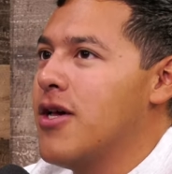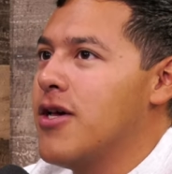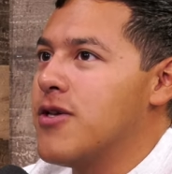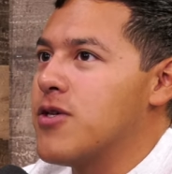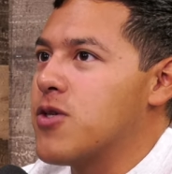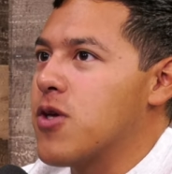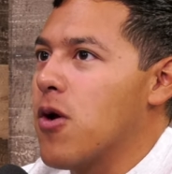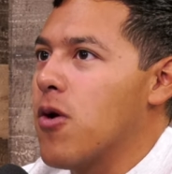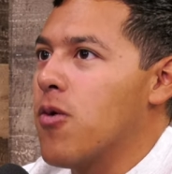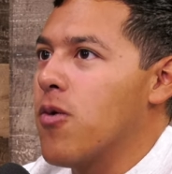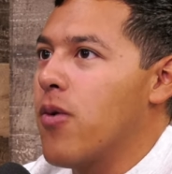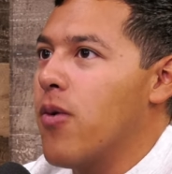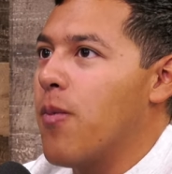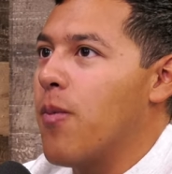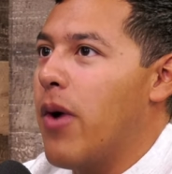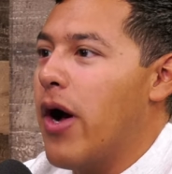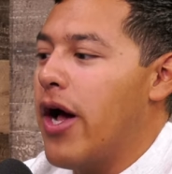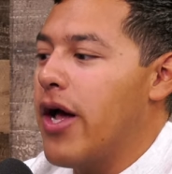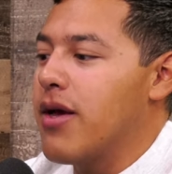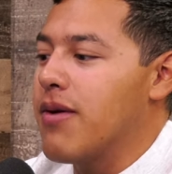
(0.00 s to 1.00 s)
so
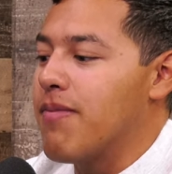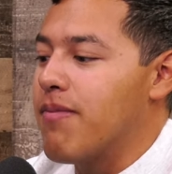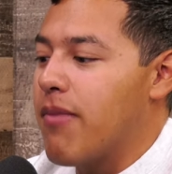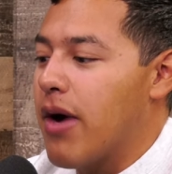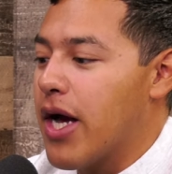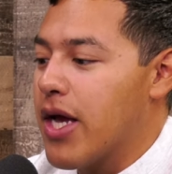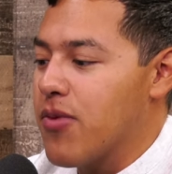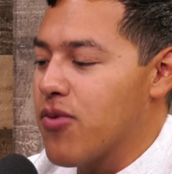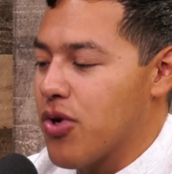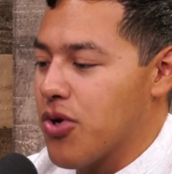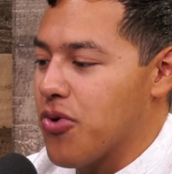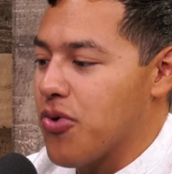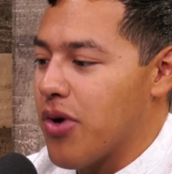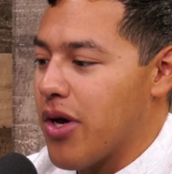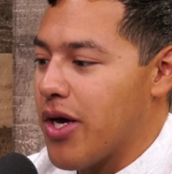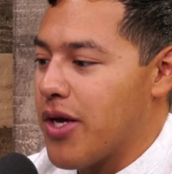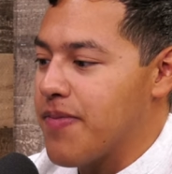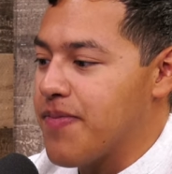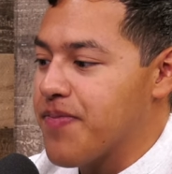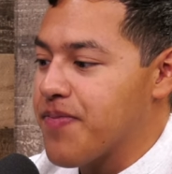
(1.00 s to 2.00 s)
my
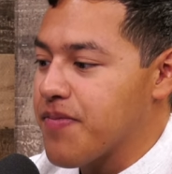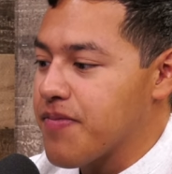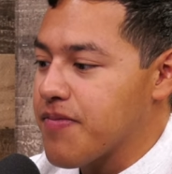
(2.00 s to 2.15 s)
regret